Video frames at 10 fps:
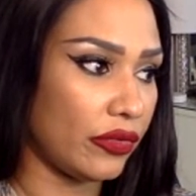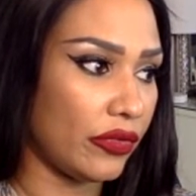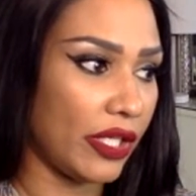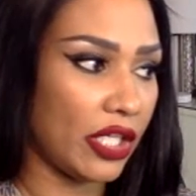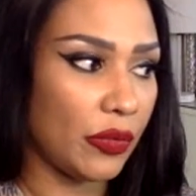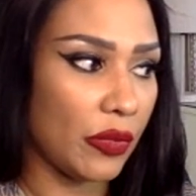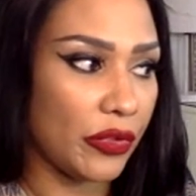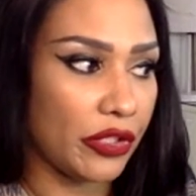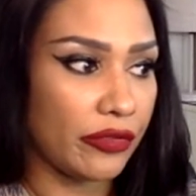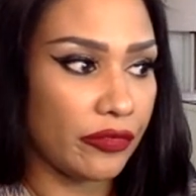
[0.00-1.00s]
they keep up
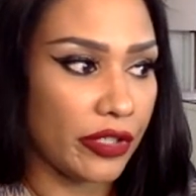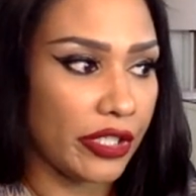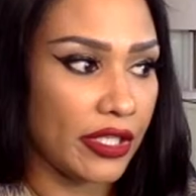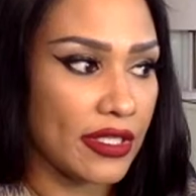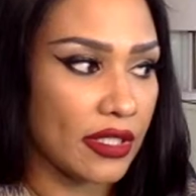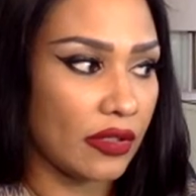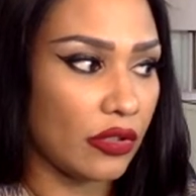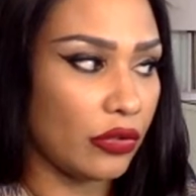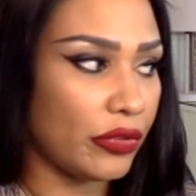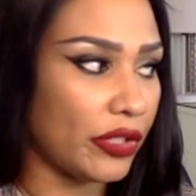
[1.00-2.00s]
with their friends
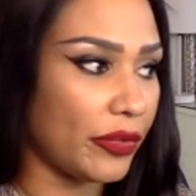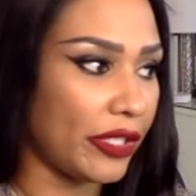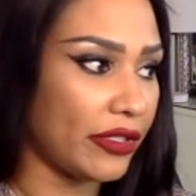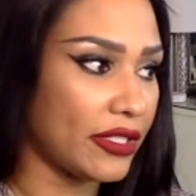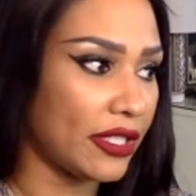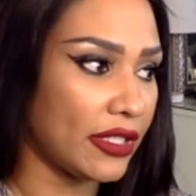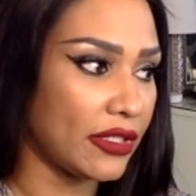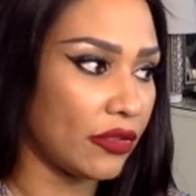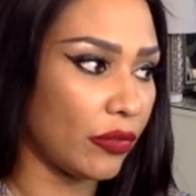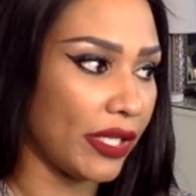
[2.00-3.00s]
and do what their parents think
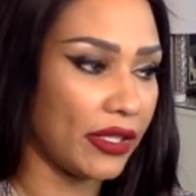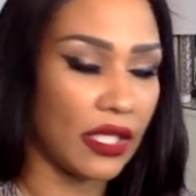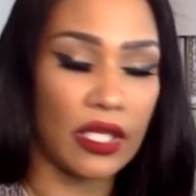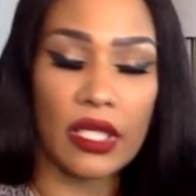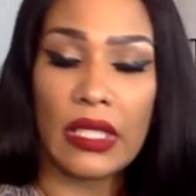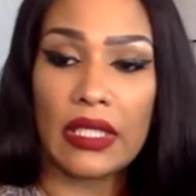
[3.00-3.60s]
is the right thing.